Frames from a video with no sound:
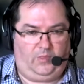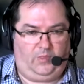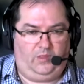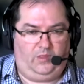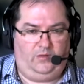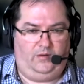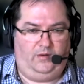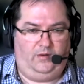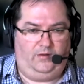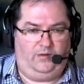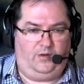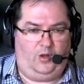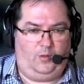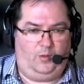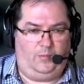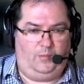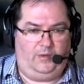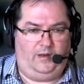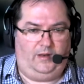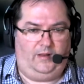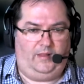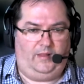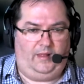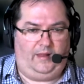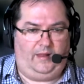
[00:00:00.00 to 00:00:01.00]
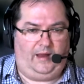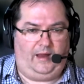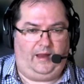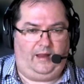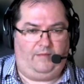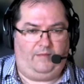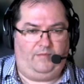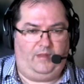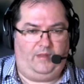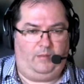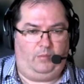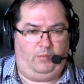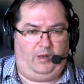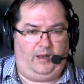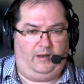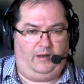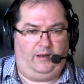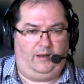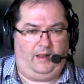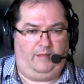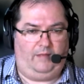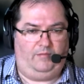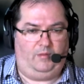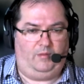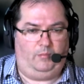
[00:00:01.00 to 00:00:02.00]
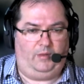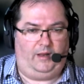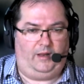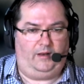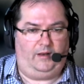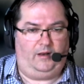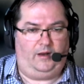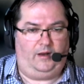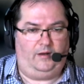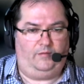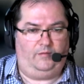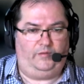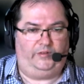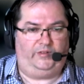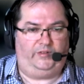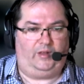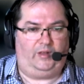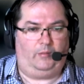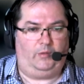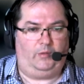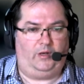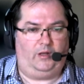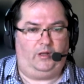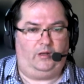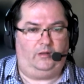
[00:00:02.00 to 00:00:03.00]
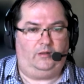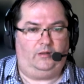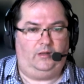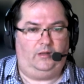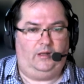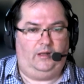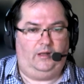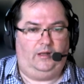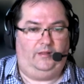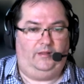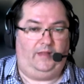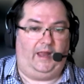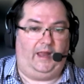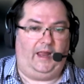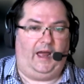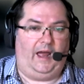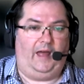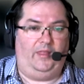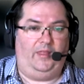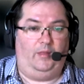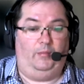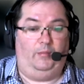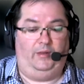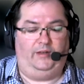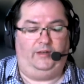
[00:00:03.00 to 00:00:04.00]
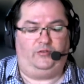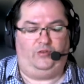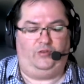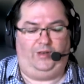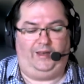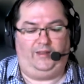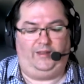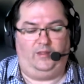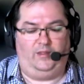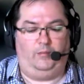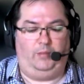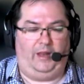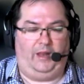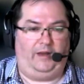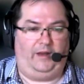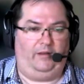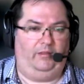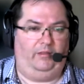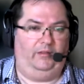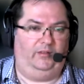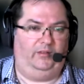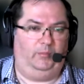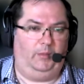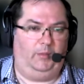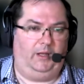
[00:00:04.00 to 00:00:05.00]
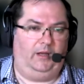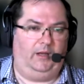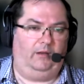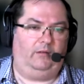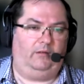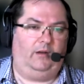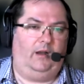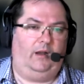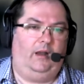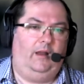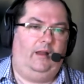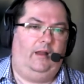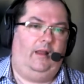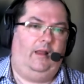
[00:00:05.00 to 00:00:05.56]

determined they their blood had the bloodline of the summoner. They are the literally the blood of the spear. Oh,